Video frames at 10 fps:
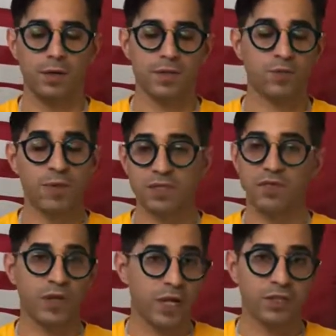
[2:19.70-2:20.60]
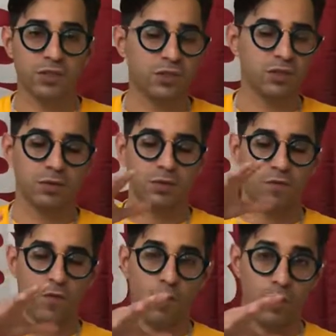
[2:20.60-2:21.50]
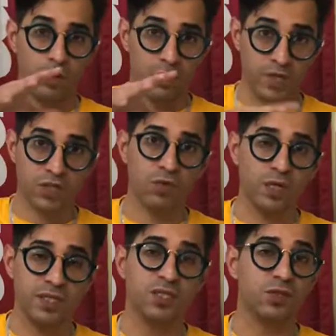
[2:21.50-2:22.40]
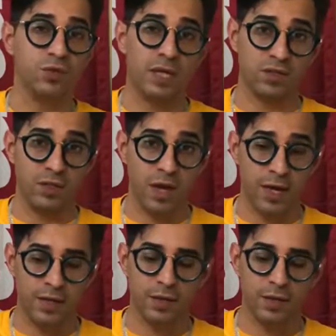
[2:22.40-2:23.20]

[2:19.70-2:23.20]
specifications for this release in 2009.